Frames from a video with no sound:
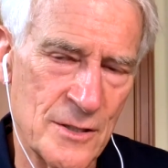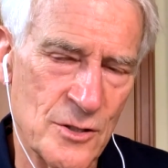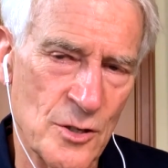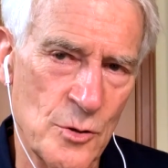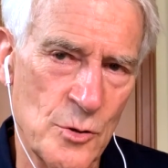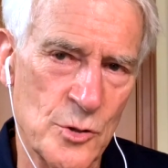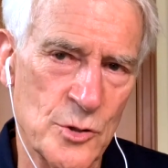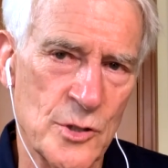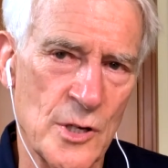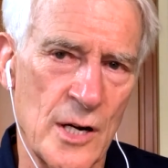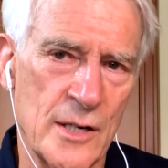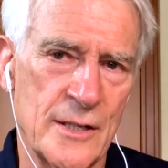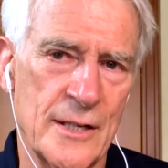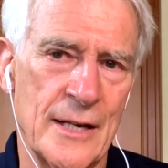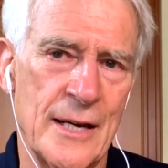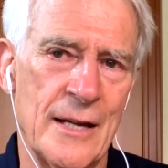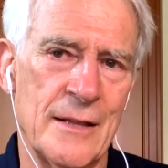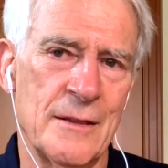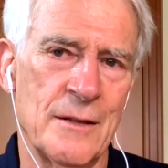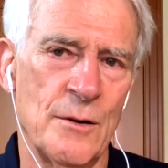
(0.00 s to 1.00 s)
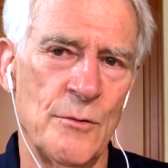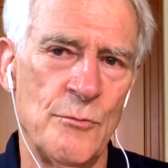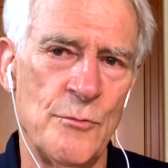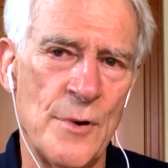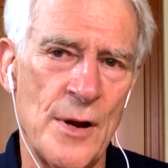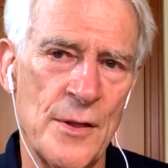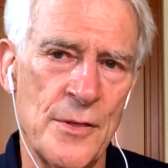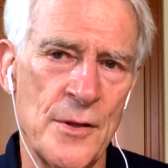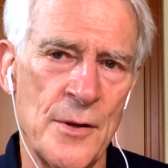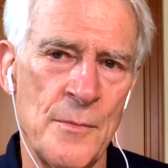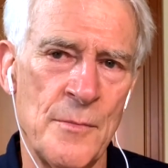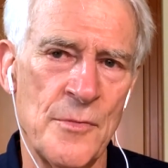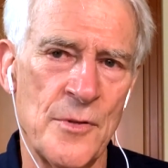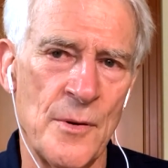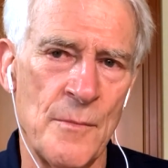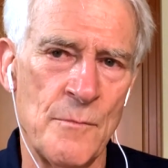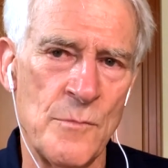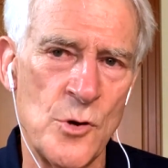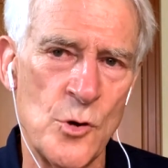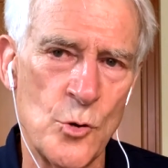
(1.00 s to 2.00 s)
so you start to get the rhythm,
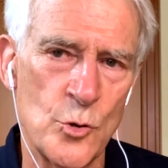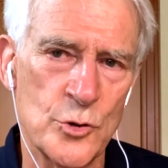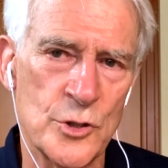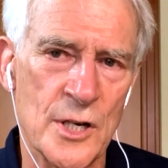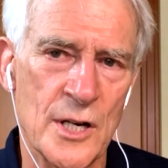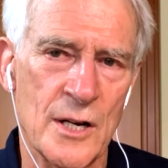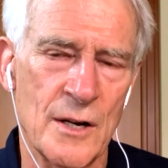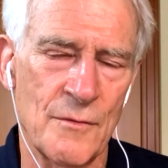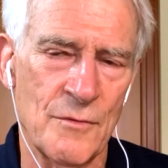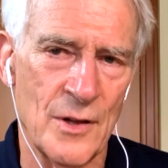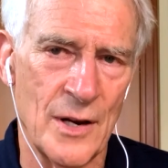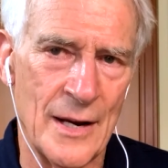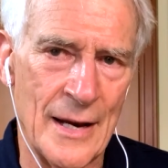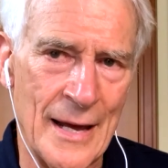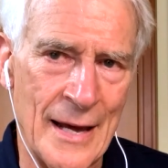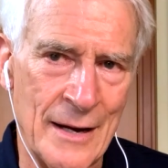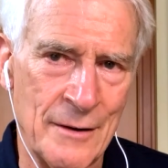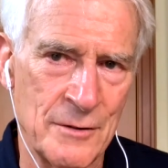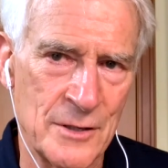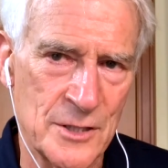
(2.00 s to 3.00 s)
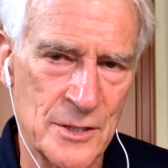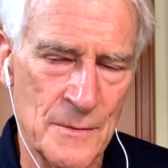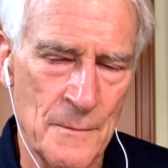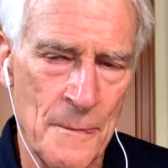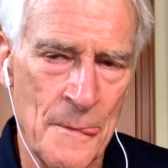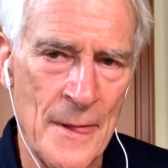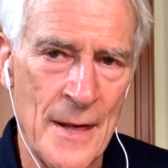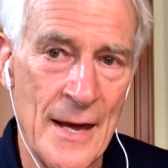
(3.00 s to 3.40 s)
the music of the language.